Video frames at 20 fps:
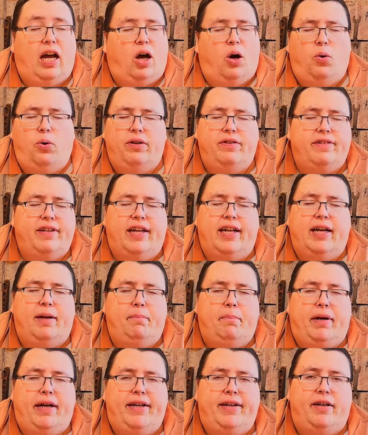Always got to
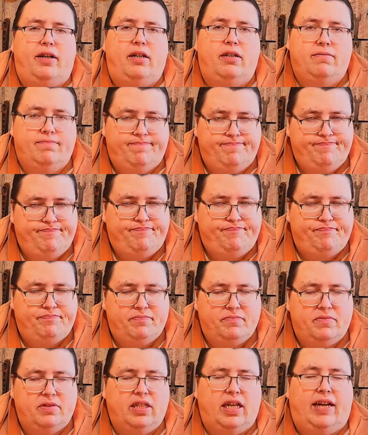have mater.
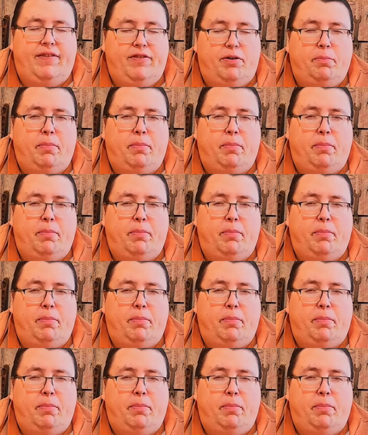Have